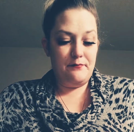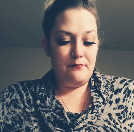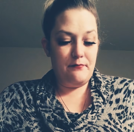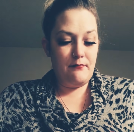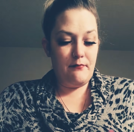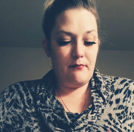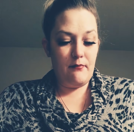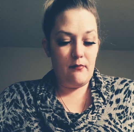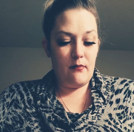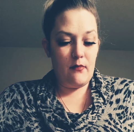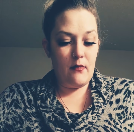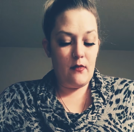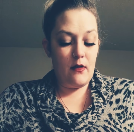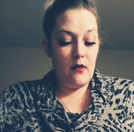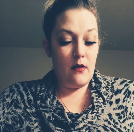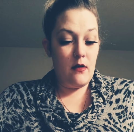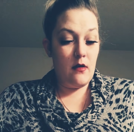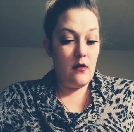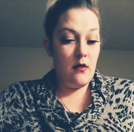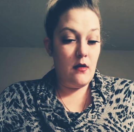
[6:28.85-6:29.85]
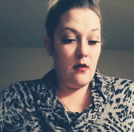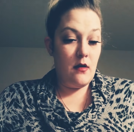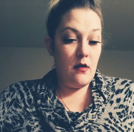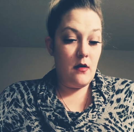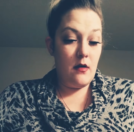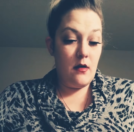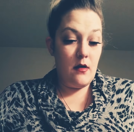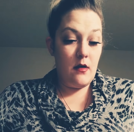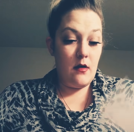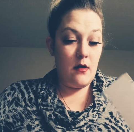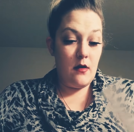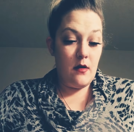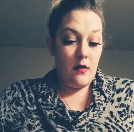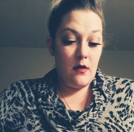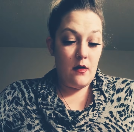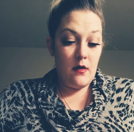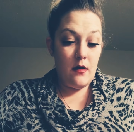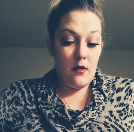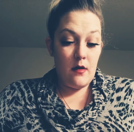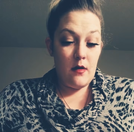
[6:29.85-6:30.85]

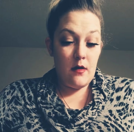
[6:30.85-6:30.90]
No one is speaking in this clip.